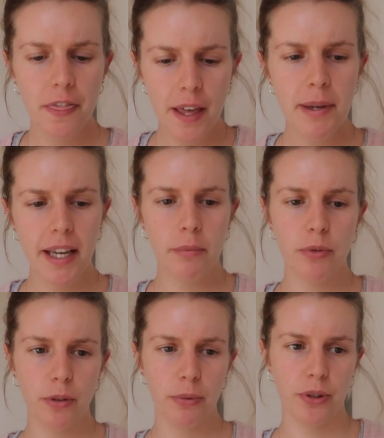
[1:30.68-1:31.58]
They became
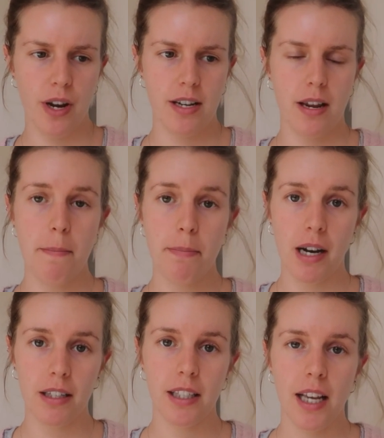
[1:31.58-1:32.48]
super trendy,
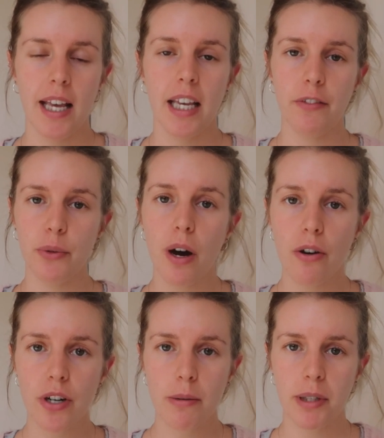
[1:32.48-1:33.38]
but if you
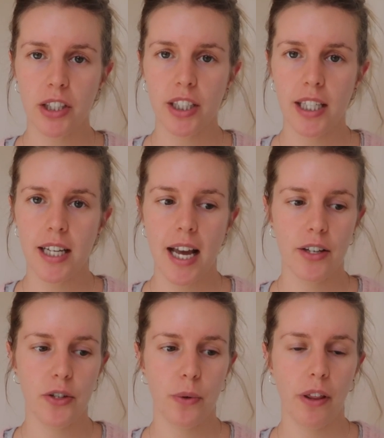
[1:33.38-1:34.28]
are on a budget
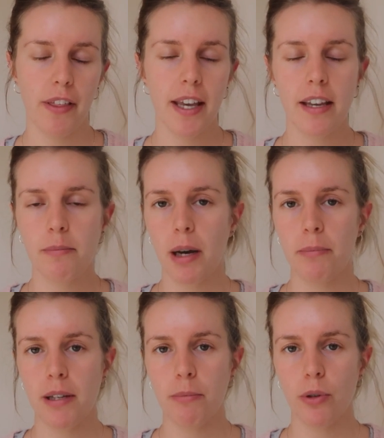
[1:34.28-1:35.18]
and you are thinking about
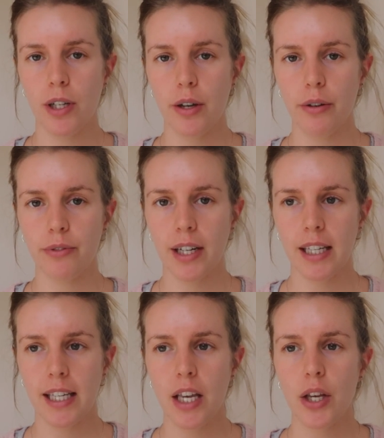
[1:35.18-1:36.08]
being more
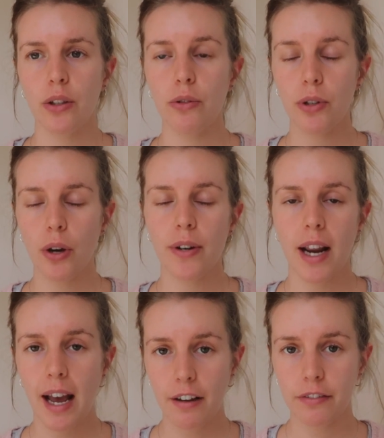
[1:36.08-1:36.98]
eco-friendly, you don't
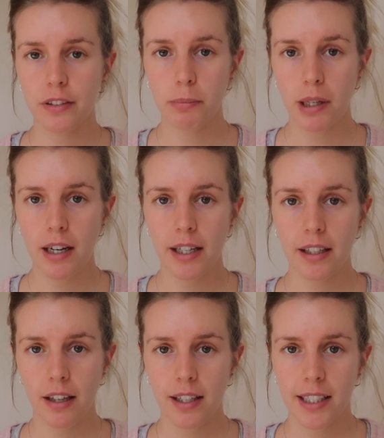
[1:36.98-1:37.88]
have to
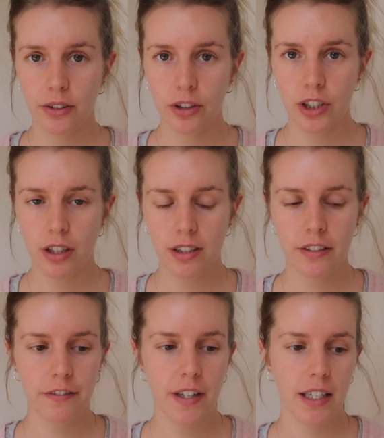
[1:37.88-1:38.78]
buy Kilner jars.
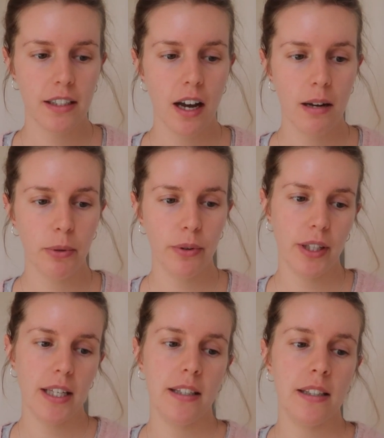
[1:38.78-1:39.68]
In fact, I bought
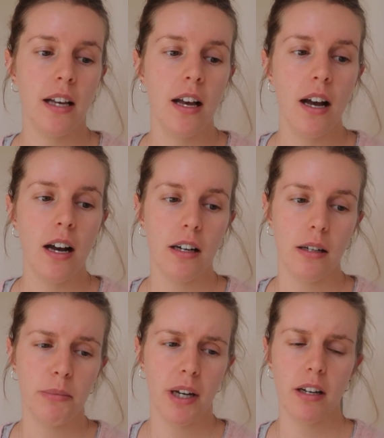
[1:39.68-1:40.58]
these
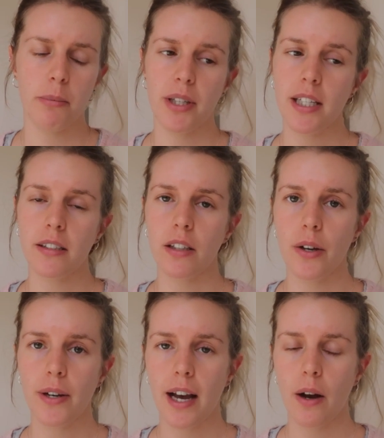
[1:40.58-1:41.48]
a couple years
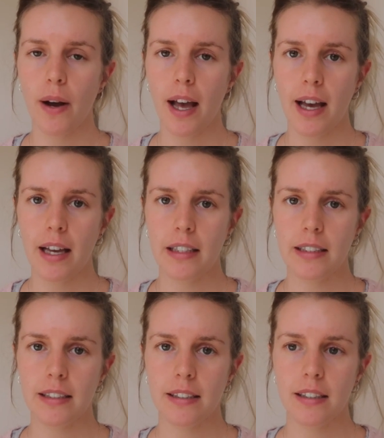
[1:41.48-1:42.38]
ago now
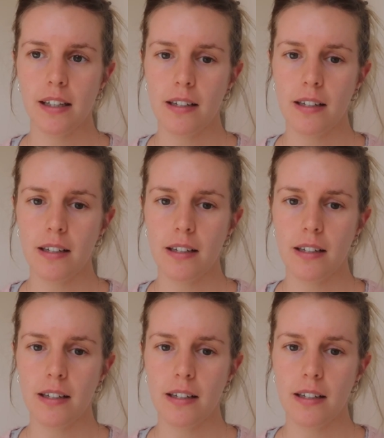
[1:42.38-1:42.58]
and